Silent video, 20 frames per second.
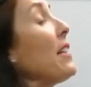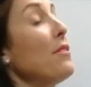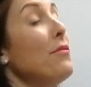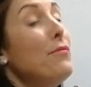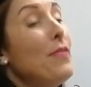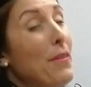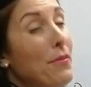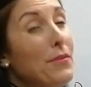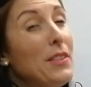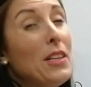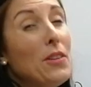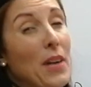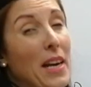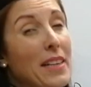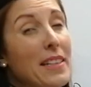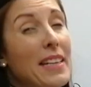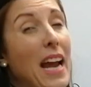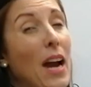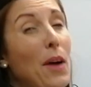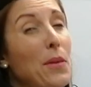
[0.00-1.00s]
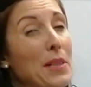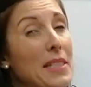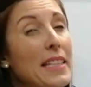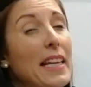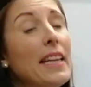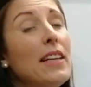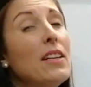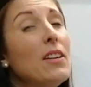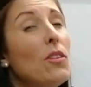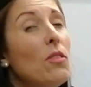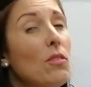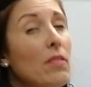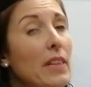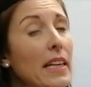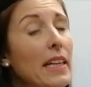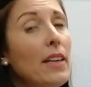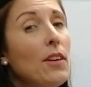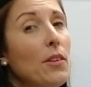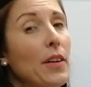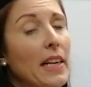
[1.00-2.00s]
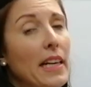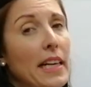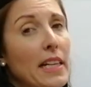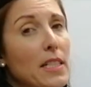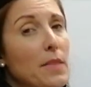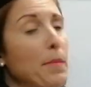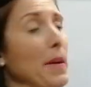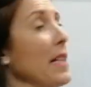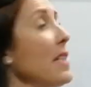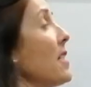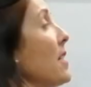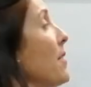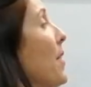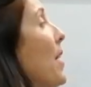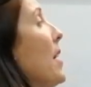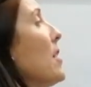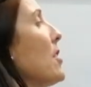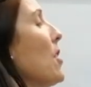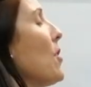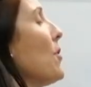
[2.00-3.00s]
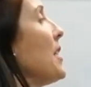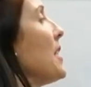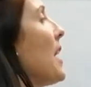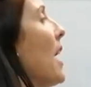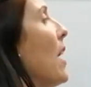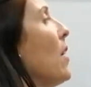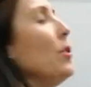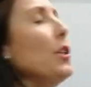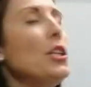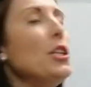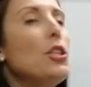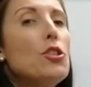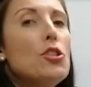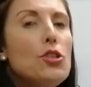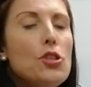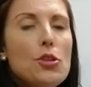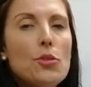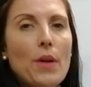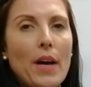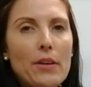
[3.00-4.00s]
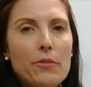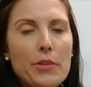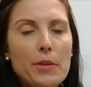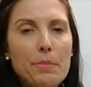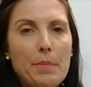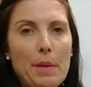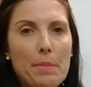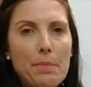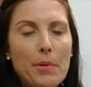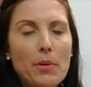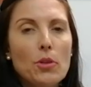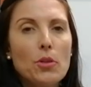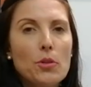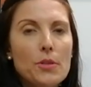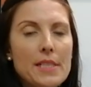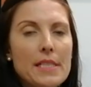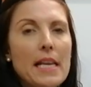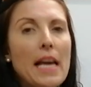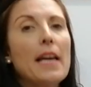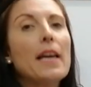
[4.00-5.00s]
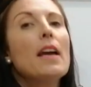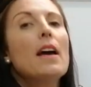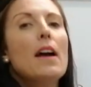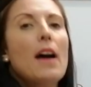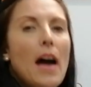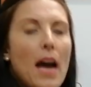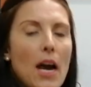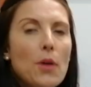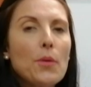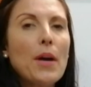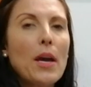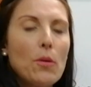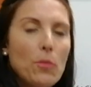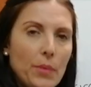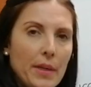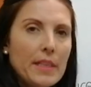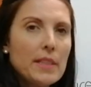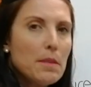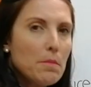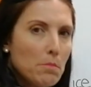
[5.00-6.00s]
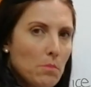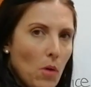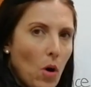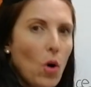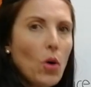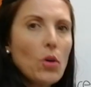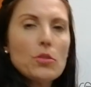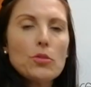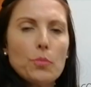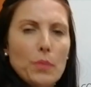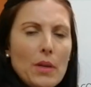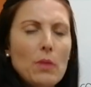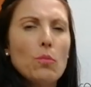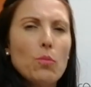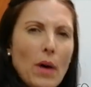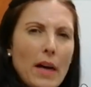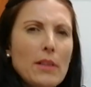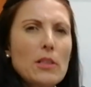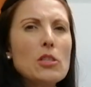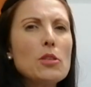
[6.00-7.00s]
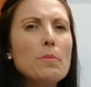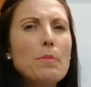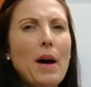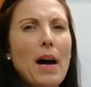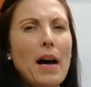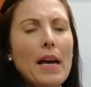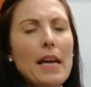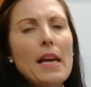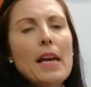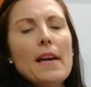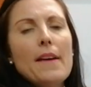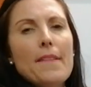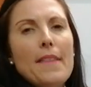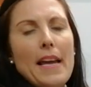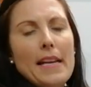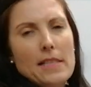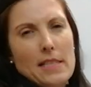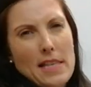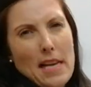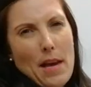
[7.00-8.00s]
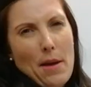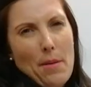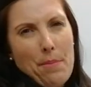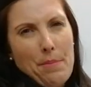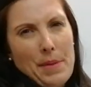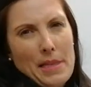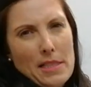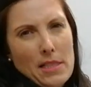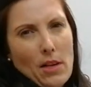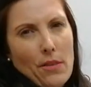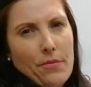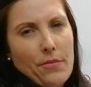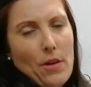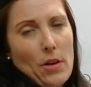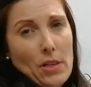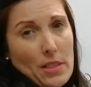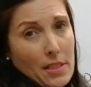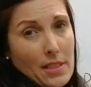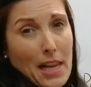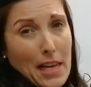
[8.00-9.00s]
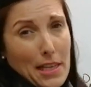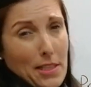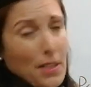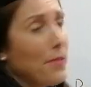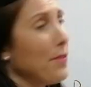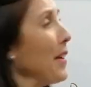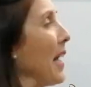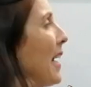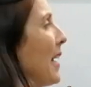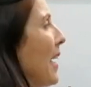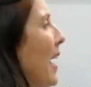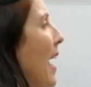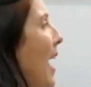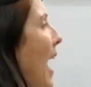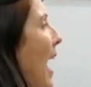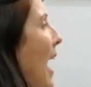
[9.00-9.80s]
at 50 Rand now it's getting really, really expensive. So there's only 200 people who say, okay, we want to buy that piece of slice of cake